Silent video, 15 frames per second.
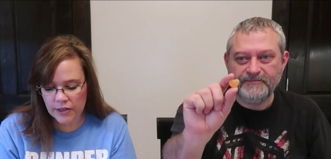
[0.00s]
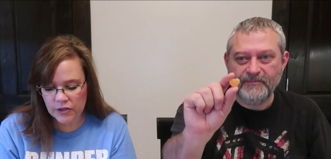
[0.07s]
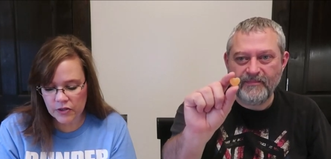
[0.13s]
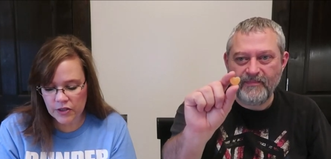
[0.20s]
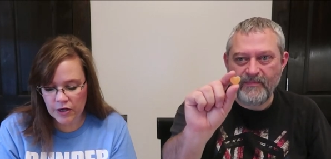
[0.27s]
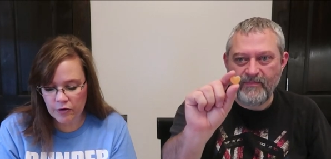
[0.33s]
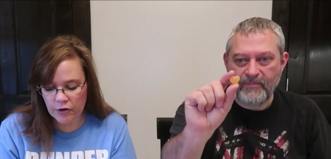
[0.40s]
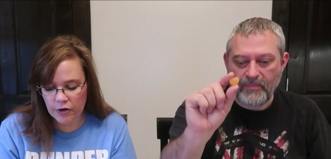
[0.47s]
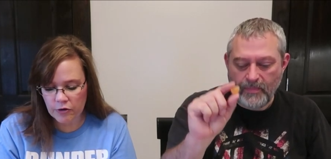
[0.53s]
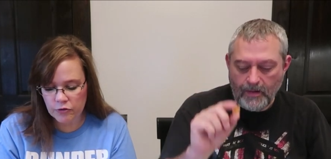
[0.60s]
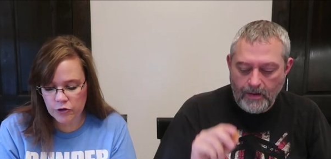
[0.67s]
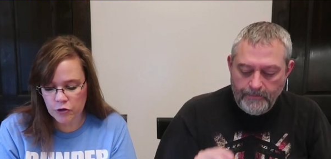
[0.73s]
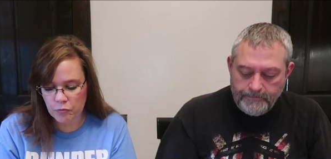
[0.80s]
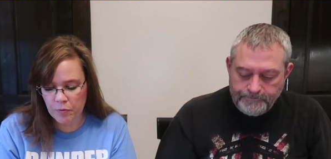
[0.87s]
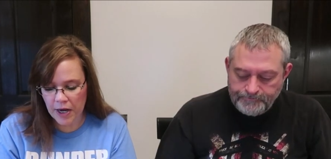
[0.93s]
Speaker 1: exterior
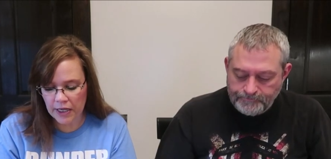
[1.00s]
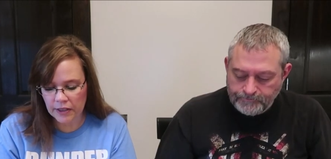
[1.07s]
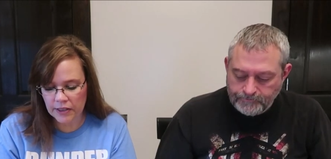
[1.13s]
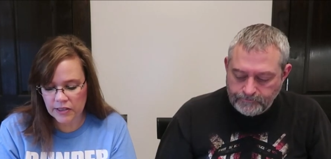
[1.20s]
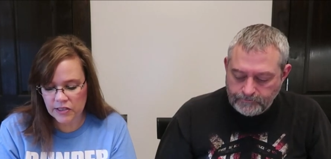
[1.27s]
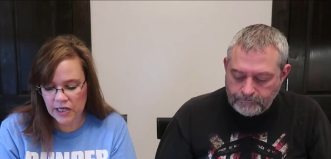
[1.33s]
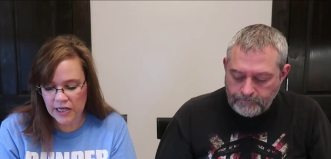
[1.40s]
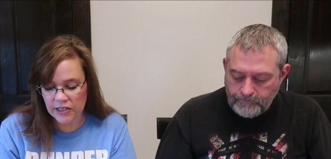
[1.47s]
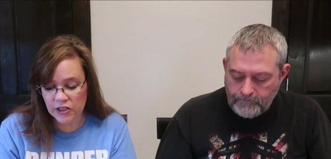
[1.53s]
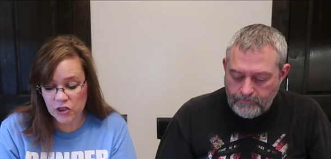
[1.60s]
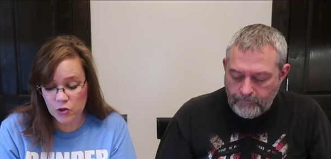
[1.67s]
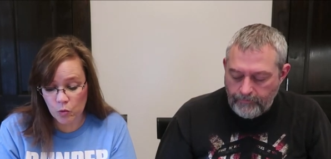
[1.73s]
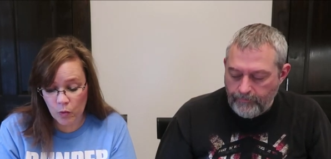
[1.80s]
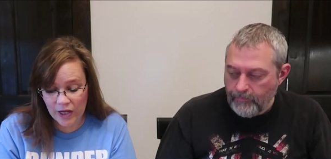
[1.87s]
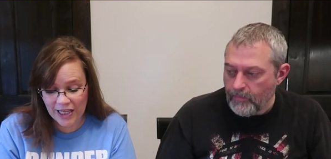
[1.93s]
to balance a
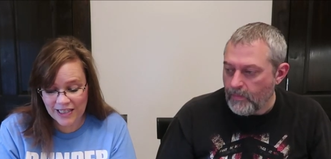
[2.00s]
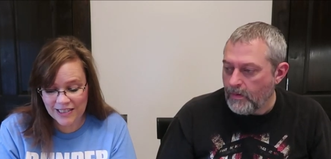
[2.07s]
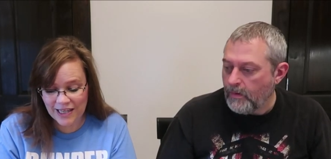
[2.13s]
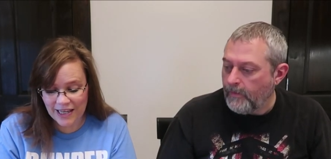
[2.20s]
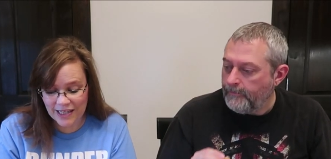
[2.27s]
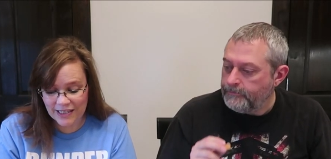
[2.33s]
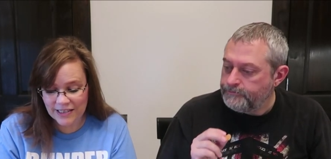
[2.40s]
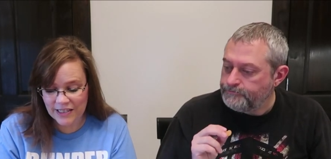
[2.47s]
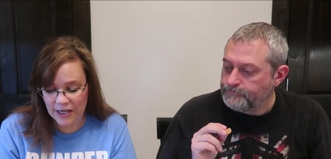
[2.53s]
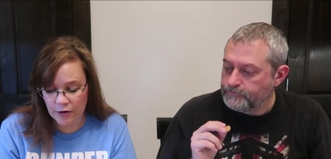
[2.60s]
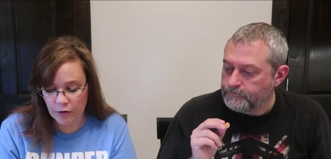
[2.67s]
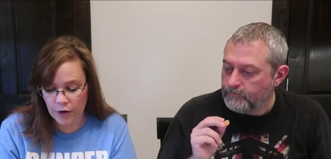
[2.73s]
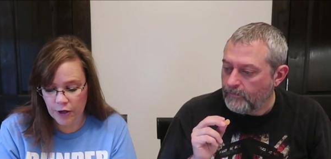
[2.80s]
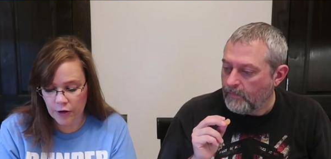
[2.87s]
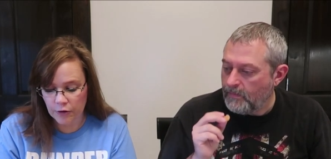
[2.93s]
sweet
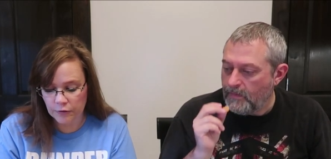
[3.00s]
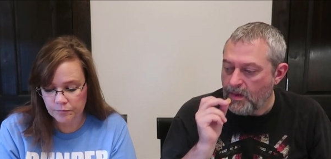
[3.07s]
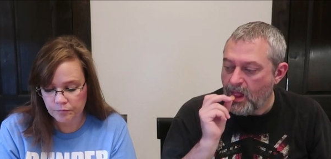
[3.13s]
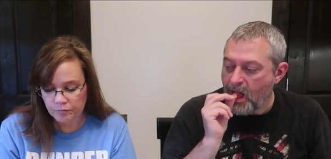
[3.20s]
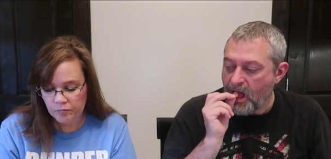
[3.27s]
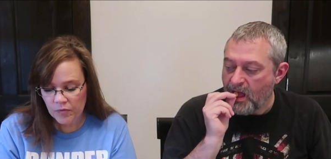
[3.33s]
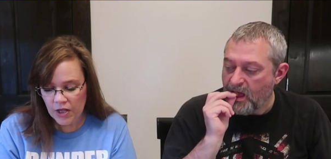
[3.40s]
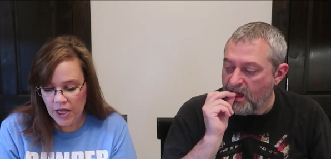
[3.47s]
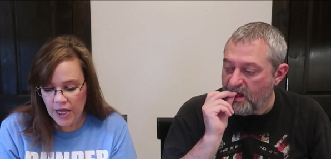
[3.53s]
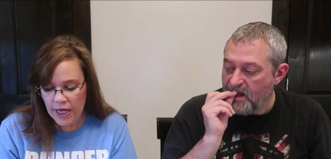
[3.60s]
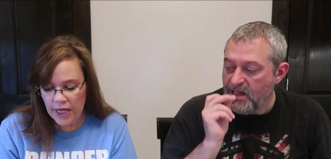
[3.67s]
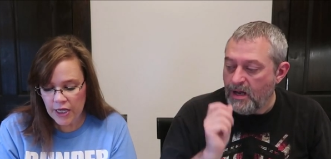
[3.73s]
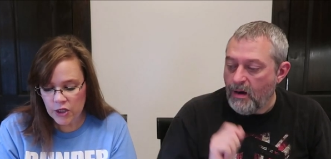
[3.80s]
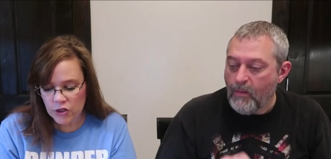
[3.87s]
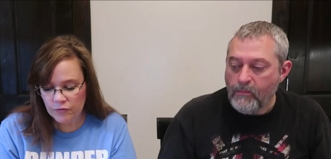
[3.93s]
interior.
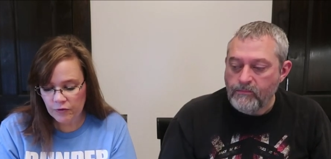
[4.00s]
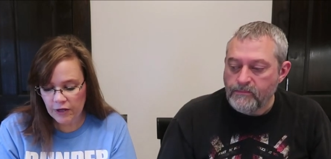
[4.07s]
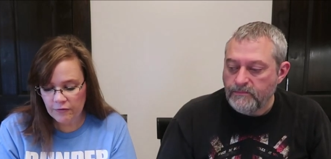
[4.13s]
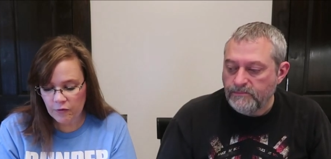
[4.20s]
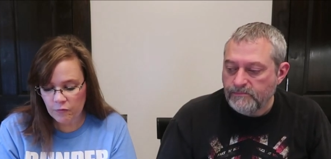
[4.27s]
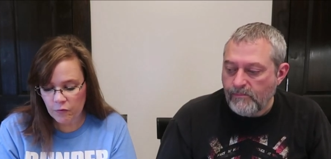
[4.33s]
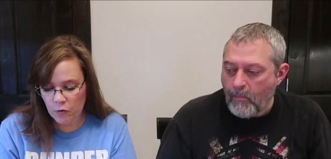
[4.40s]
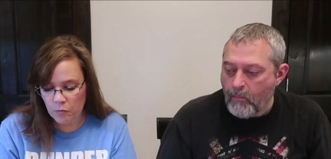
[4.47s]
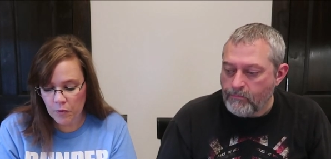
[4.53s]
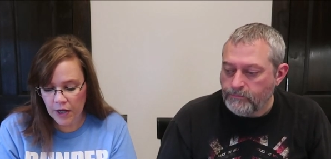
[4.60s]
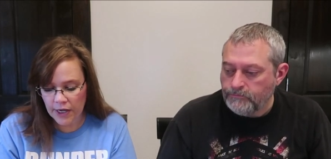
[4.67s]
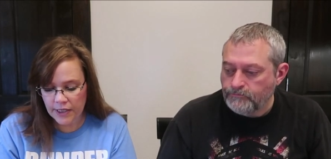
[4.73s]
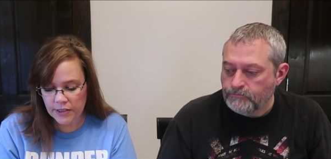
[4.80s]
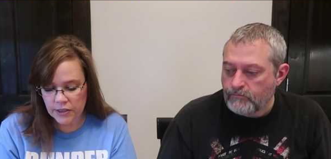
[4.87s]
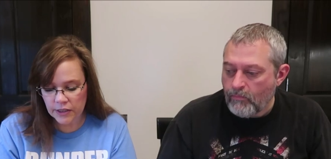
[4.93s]
Each flavorful
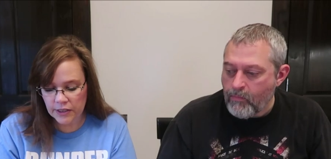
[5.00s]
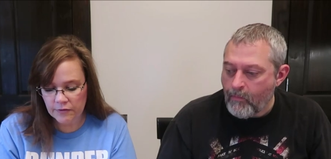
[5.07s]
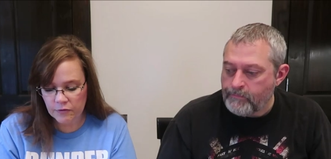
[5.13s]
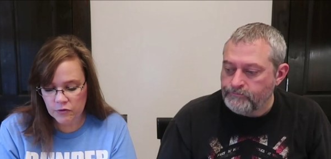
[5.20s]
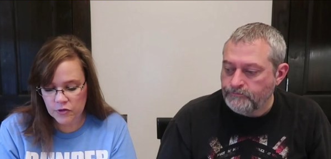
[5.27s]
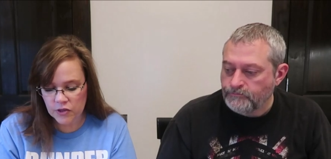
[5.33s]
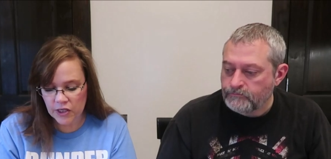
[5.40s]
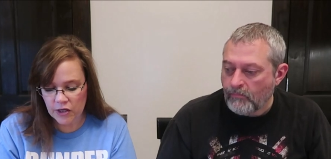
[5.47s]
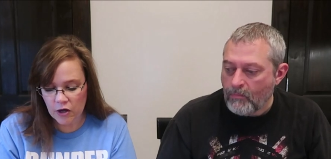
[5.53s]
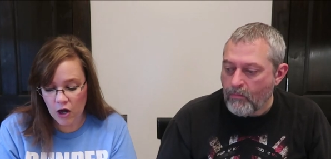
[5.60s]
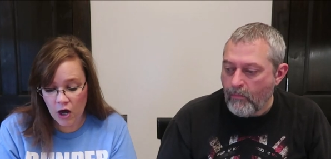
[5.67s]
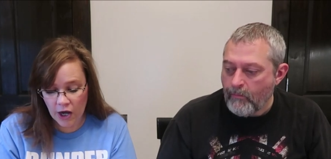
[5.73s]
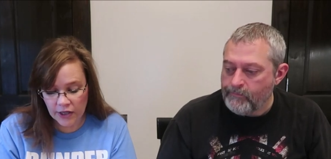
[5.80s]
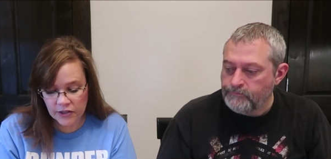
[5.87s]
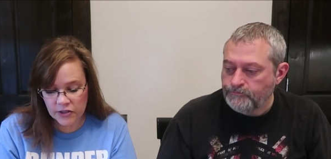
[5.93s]
bite delivers the
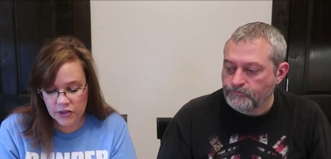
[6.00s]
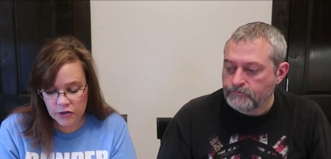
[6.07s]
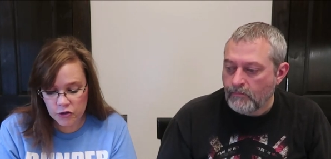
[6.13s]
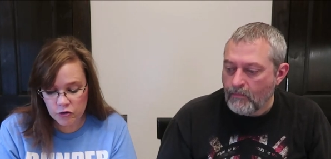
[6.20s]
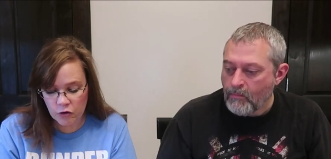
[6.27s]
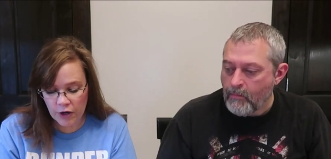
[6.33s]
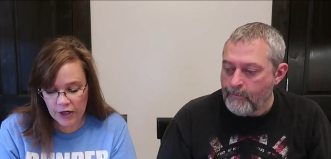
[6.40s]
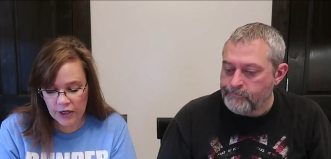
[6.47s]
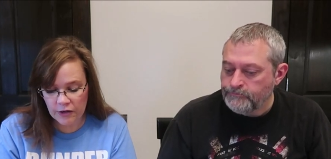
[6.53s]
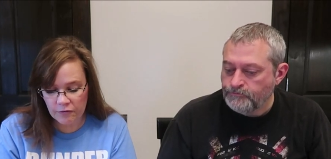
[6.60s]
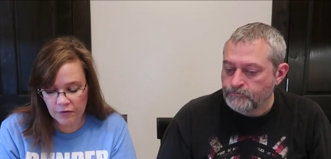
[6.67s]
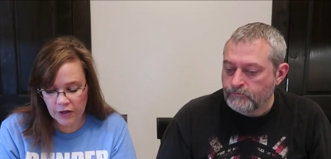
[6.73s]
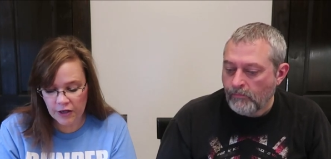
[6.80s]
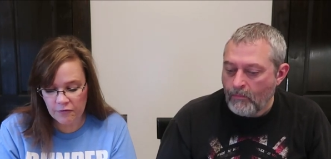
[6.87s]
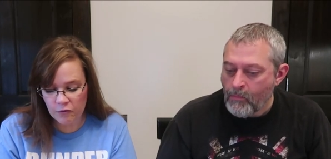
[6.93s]

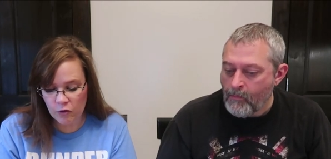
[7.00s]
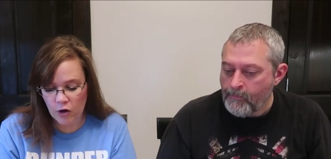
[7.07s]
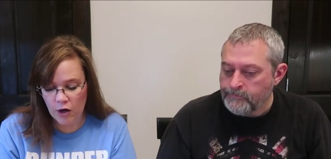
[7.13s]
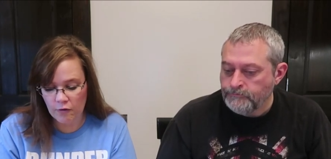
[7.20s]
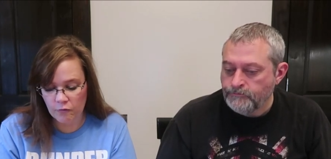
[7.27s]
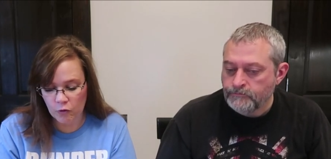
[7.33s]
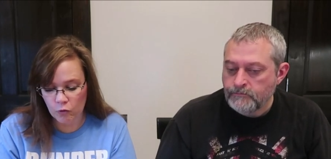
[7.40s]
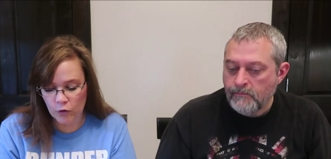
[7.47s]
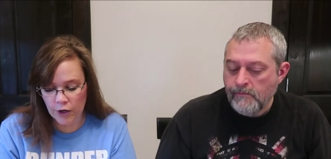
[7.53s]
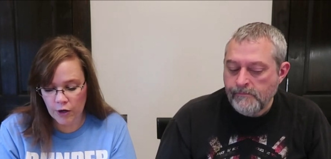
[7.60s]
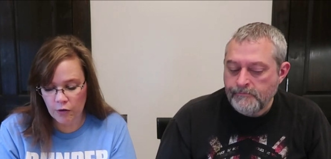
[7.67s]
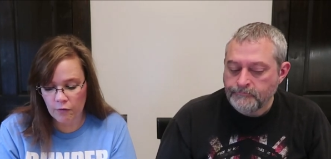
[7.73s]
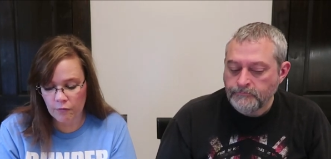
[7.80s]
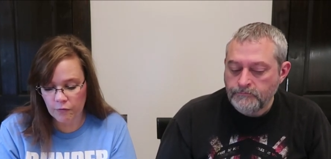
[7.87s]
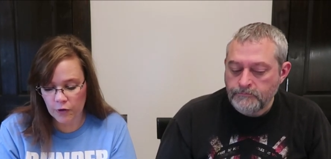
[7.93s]
concentrated flavor of
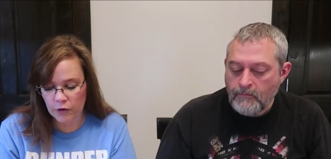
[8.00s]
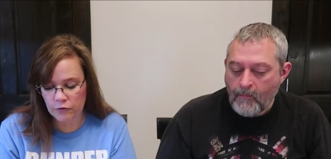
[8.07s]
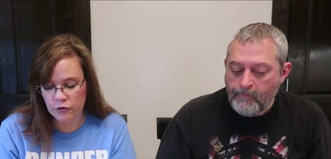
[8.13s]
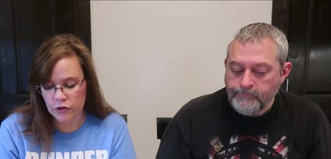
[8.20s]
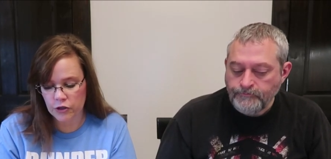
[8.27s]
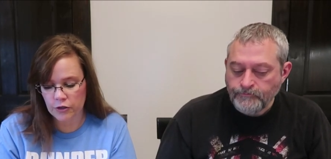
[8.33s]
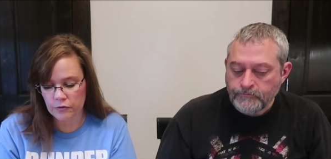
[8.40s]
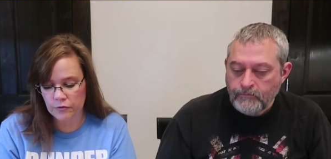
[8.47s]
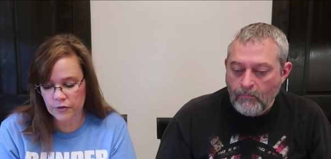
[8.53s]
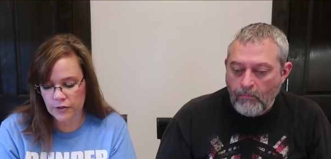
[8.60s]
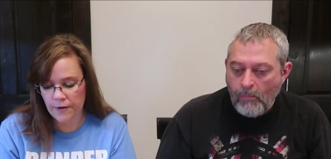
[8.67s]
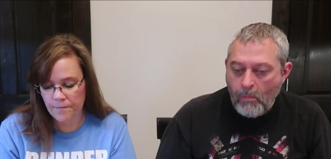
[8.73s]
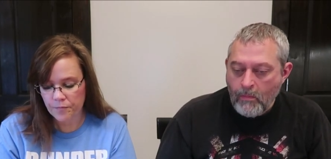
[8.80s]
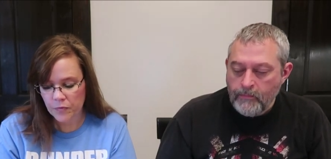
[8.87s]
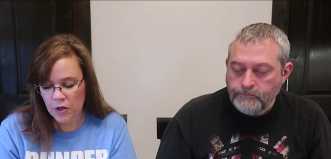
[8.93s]
real fruit
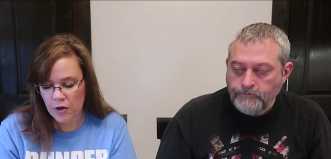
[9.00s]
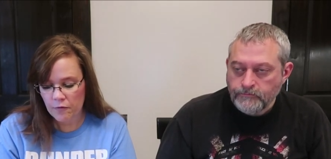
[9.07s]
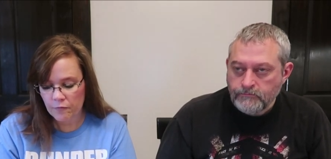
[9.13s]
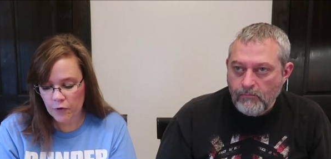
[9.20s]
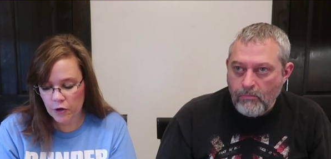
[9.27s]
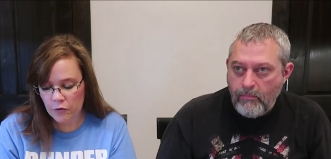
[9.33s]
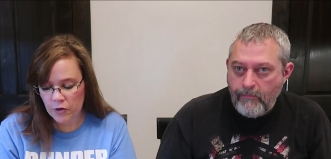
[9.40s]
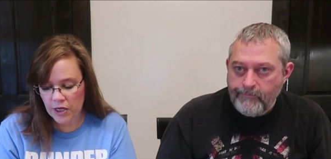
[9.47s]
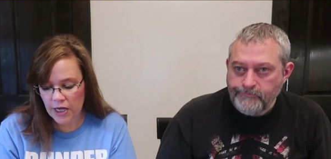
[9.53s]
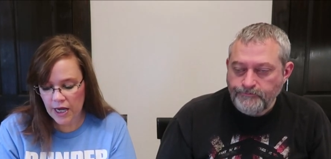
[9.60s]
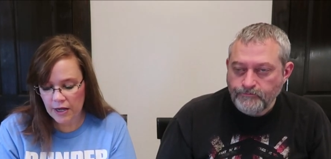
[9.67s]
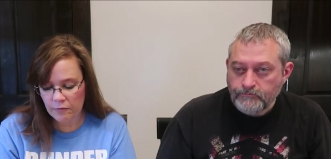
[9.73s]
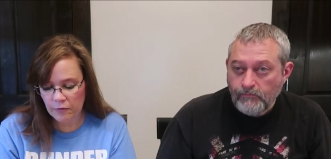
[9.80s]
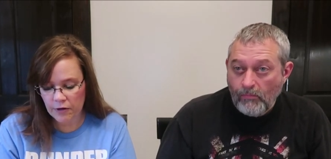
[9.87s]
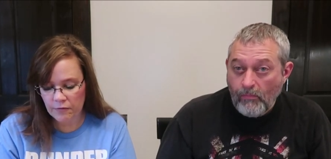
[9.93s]
juice. Fruity
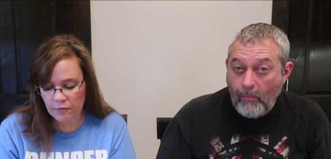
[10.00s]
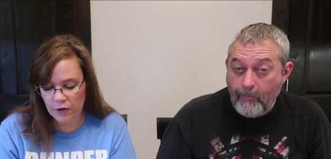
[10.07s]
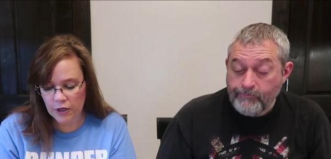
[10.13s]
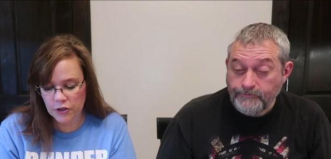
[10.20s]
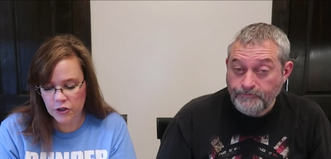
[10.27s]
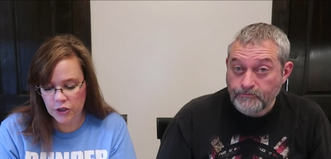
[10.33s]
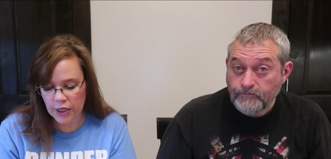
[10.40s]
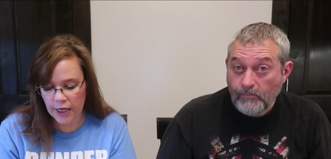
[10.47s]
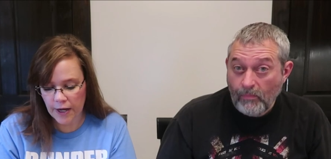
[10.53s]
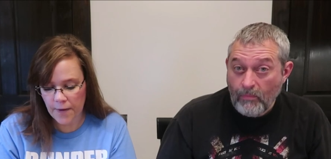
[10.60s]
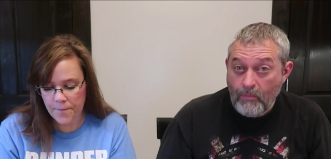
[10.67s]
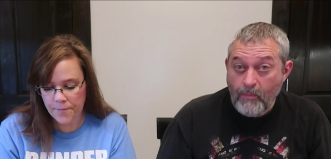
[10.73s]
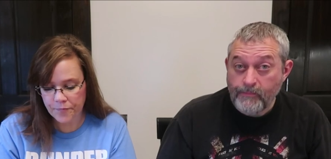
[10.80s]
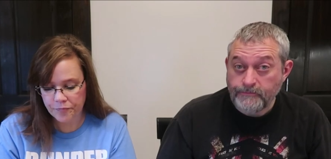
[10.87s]
and refreshing.